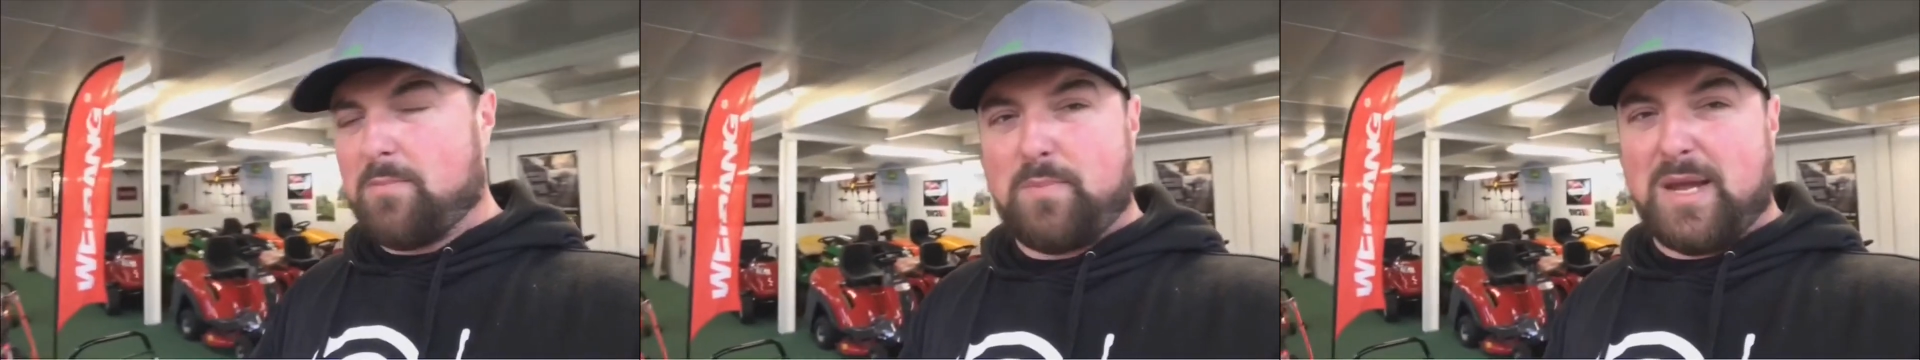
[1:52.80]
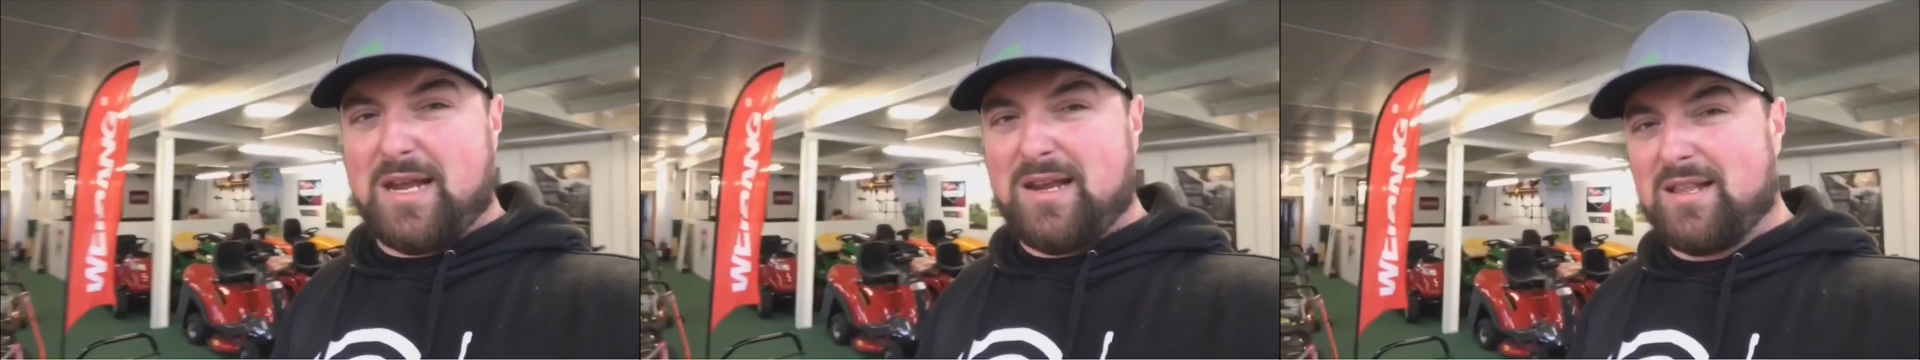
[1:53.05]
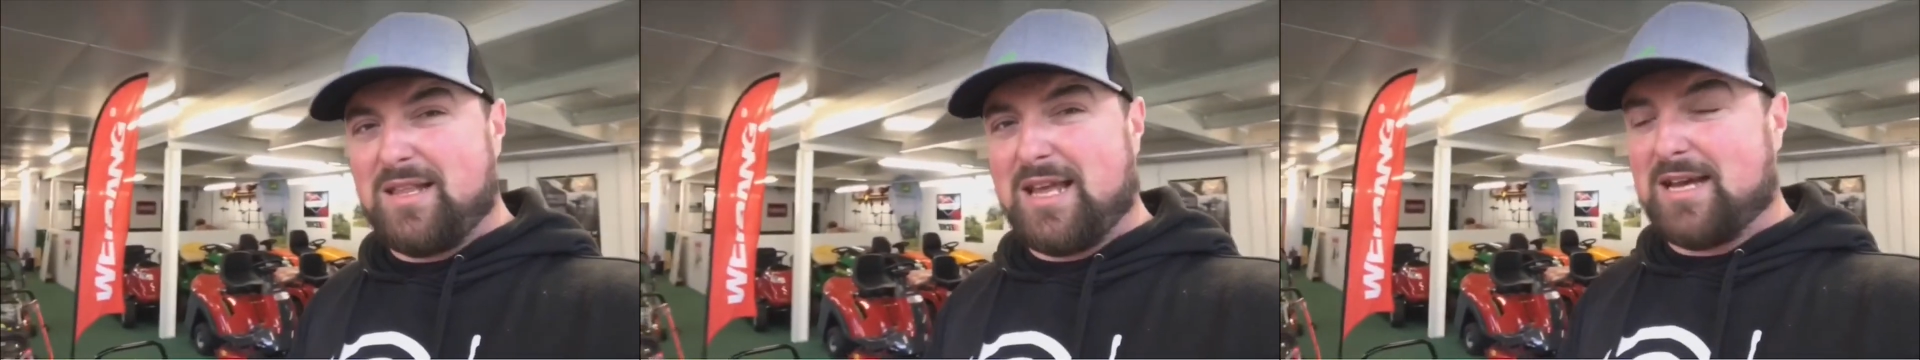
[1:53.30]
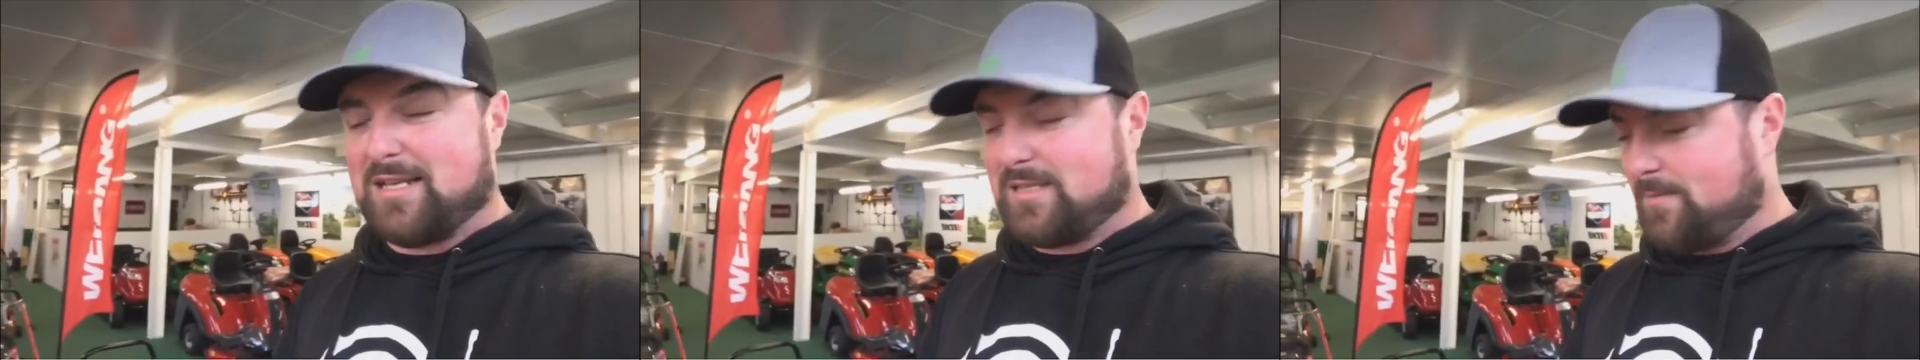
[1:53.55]
pain in the
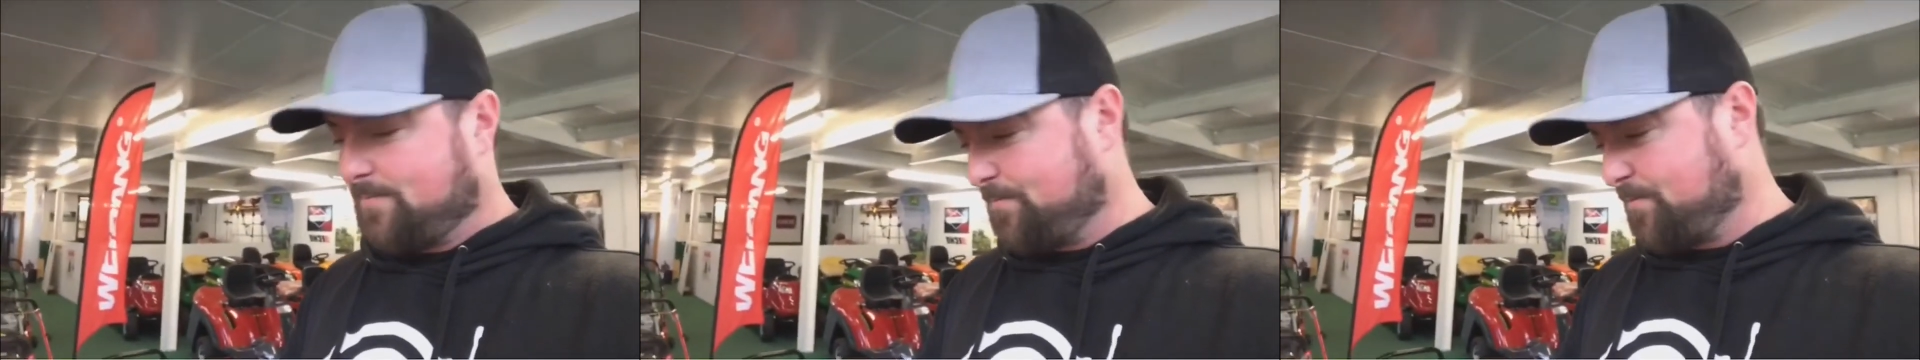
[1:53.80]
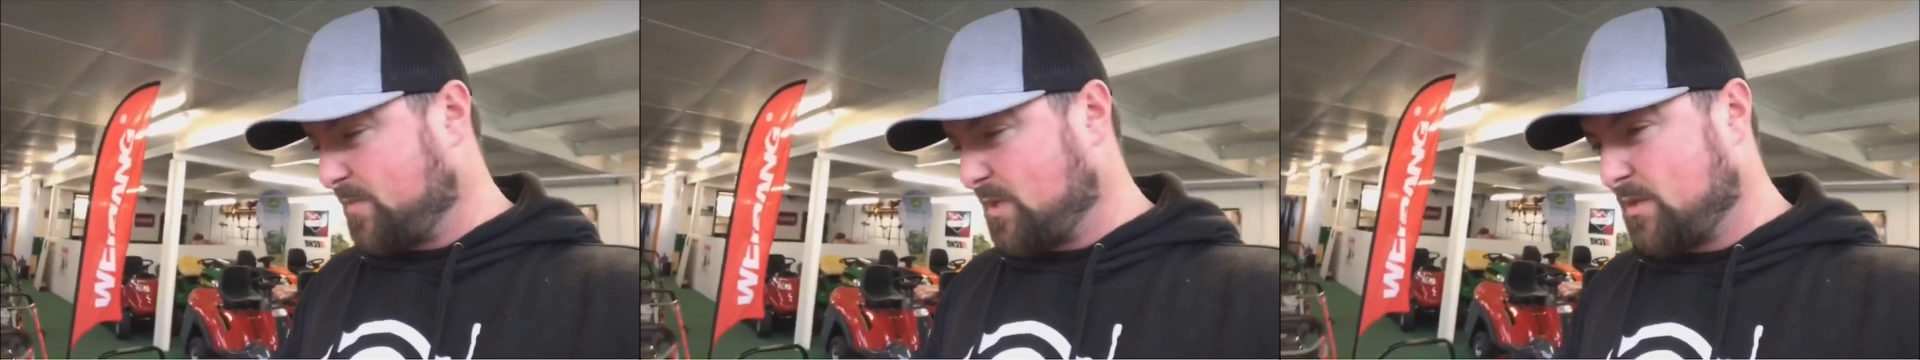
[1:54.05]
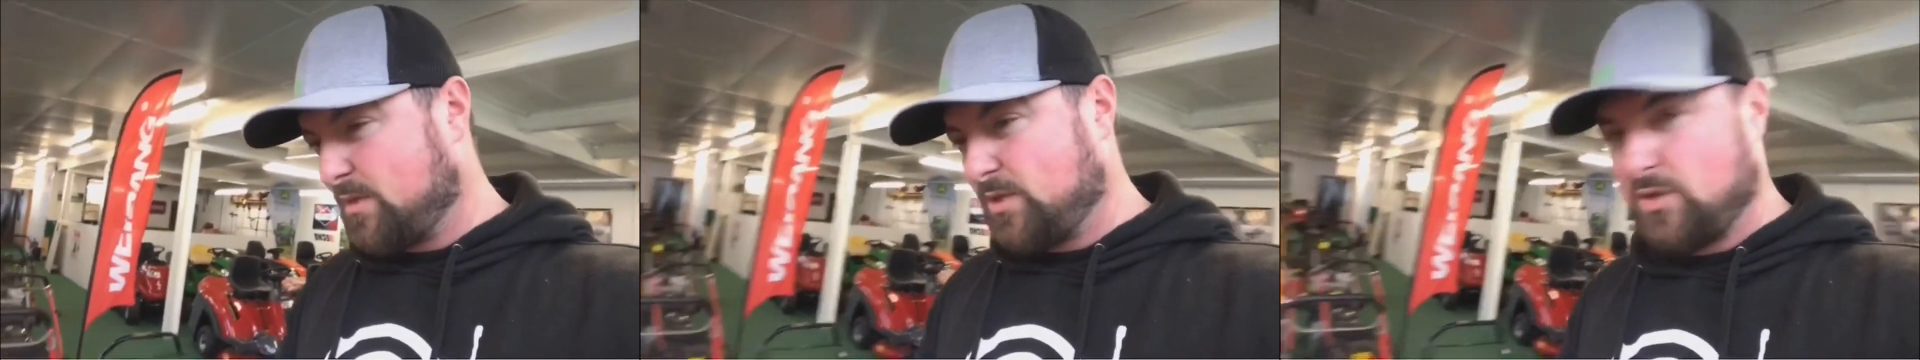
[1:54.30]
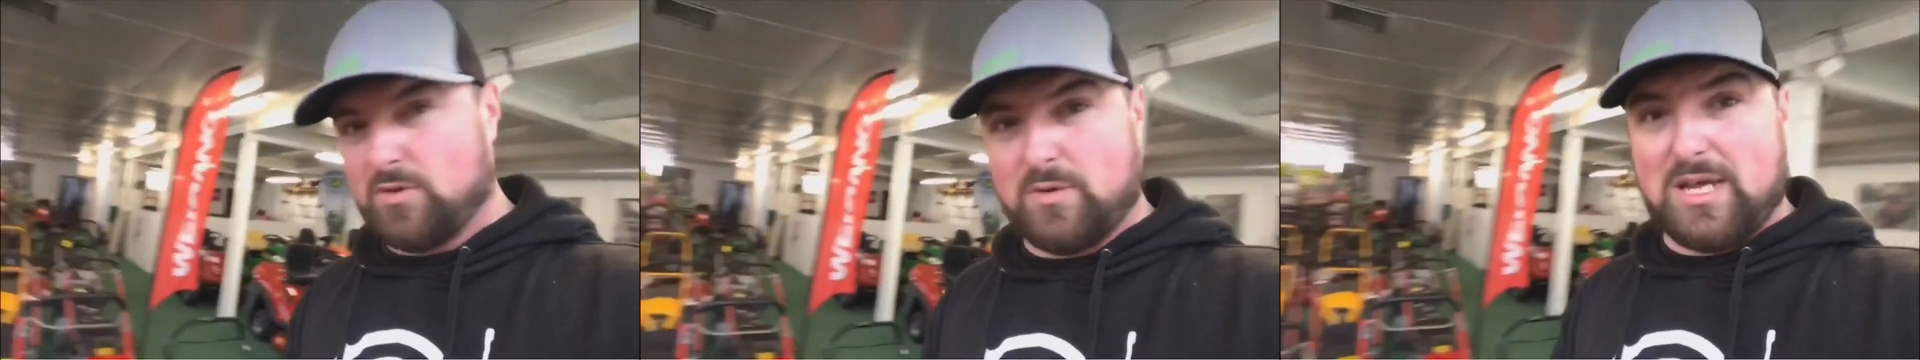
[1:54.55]
ass.
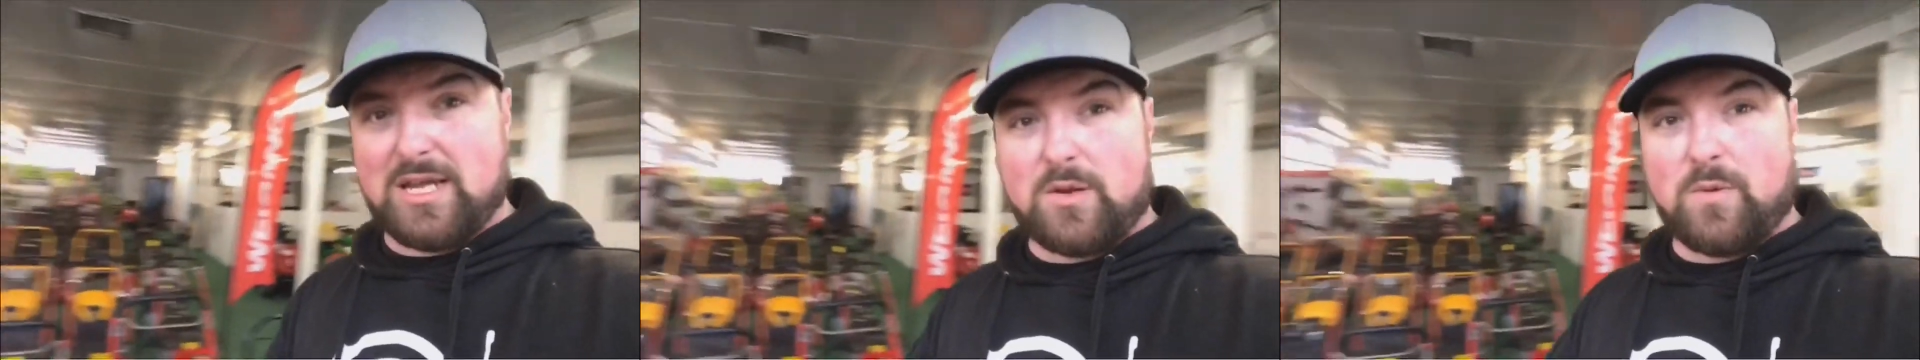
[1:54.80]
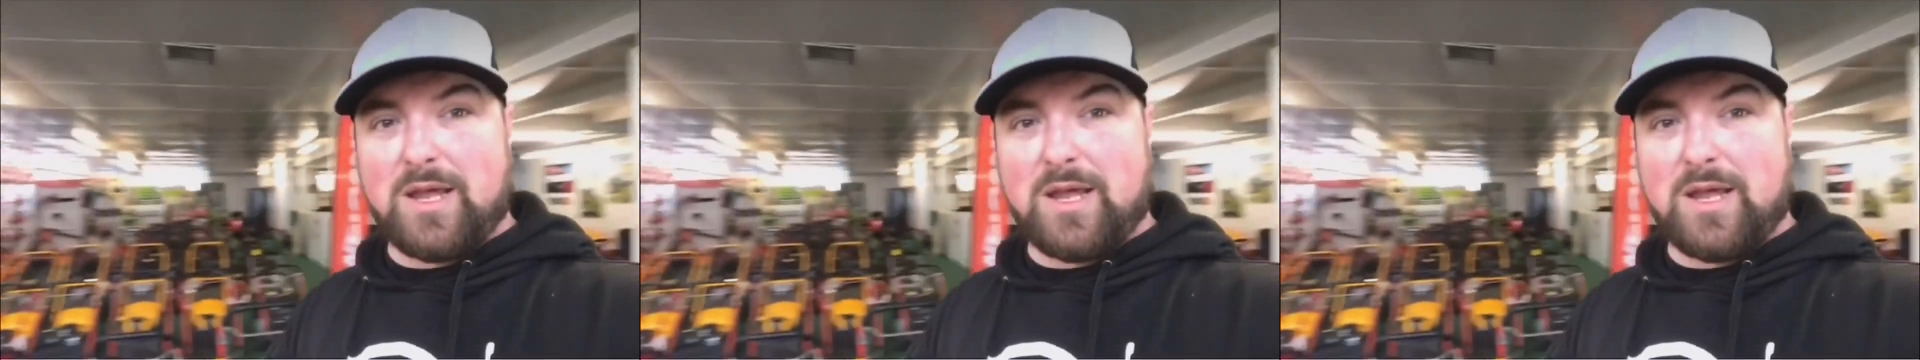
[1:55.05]
So he had to